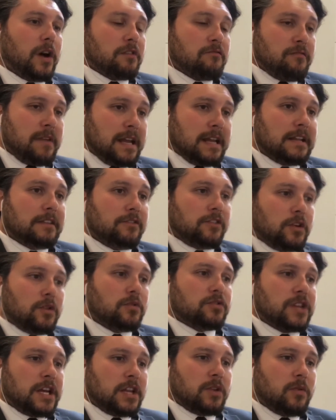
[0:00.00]
I really
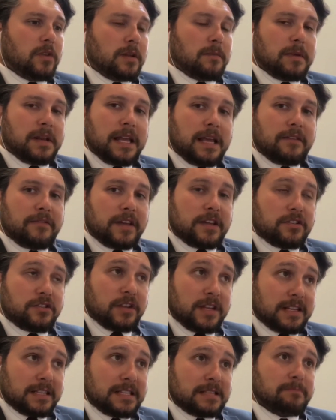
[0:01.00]
do genuinely believe they
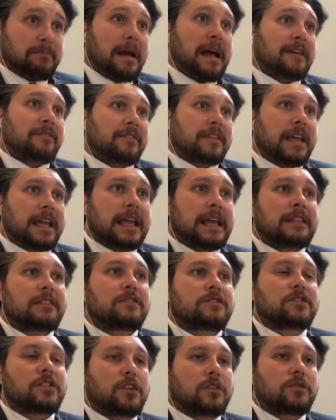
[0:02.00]
should expand it
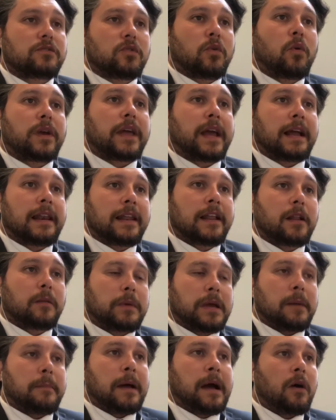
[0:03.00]
into talking a little
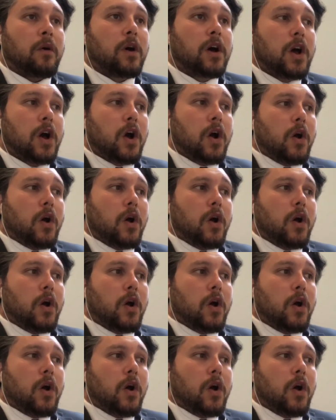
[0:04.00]
bit about,